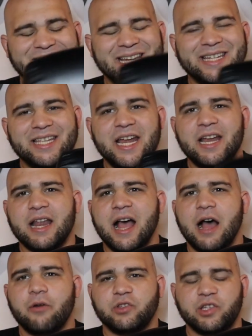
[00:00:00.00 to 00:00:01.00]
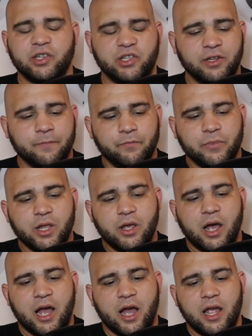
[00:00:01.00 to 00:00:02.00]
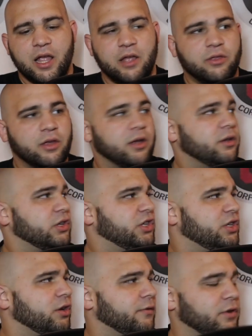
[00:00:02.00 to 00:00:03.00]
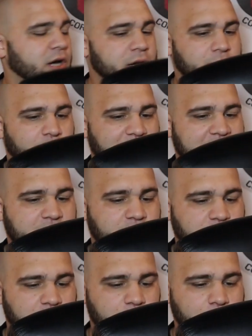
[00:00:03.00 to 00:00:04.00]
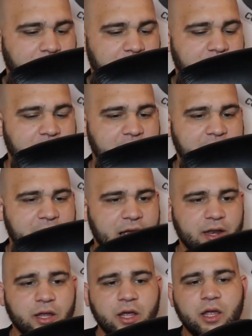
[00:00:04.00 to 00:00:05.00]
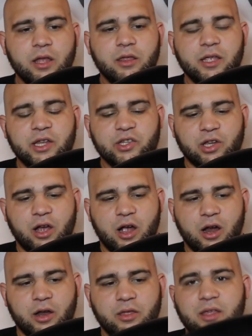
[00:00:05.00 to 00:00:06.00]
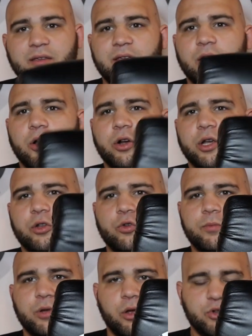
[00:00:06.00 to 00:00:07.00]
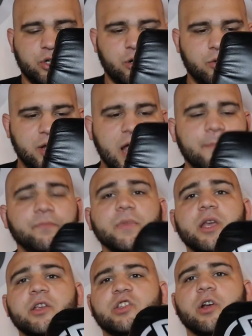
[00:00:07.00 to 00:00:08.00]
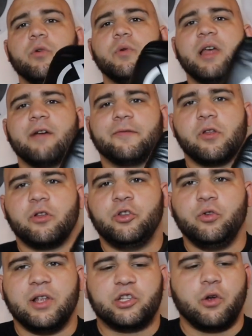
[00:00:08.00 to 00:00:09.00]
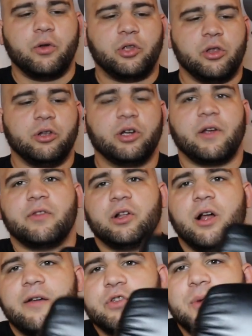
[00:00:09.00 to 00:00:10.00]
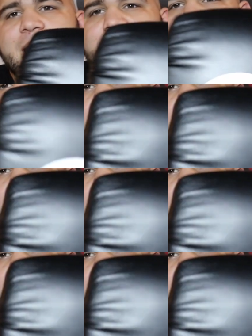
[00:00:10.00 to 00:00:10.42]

sixteen ounces uh, in the silver and black colorway, and these are the hook and loop closure, okay? So without further ado, let's go into the look of the gloves. You have the